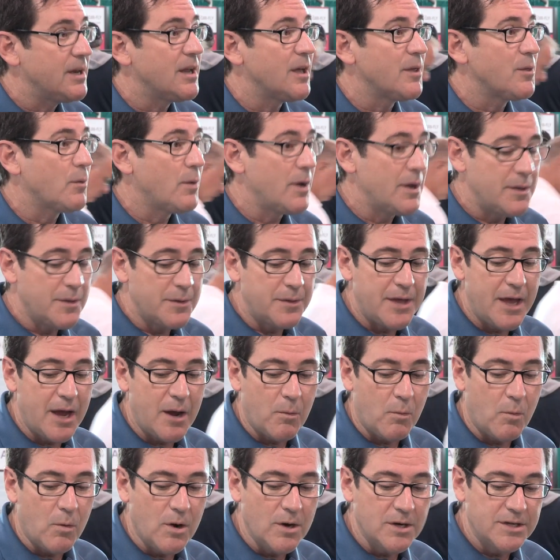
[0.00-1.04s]
Now, the way that
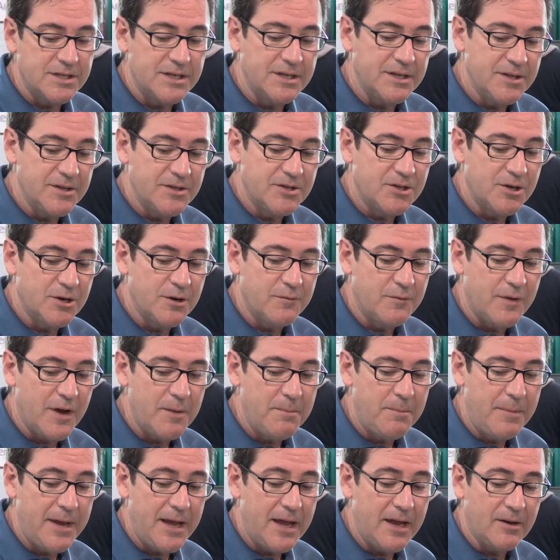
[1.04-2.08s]
that works into the
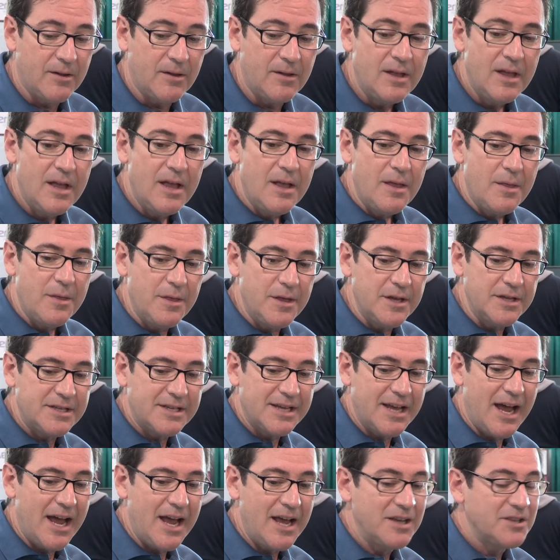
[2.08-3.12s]
certified panel, this
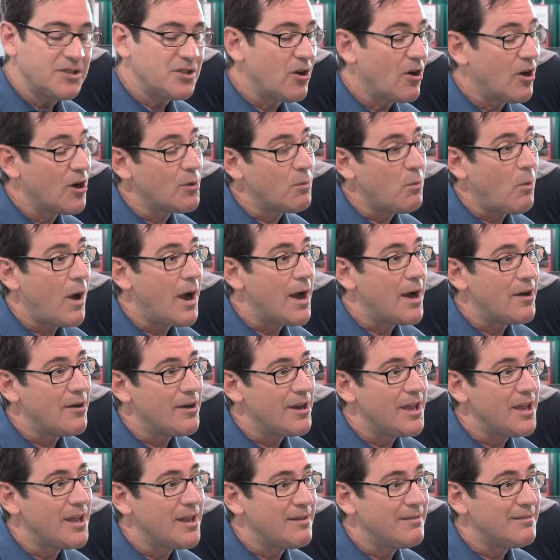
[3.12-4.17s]
guy is hardwired in.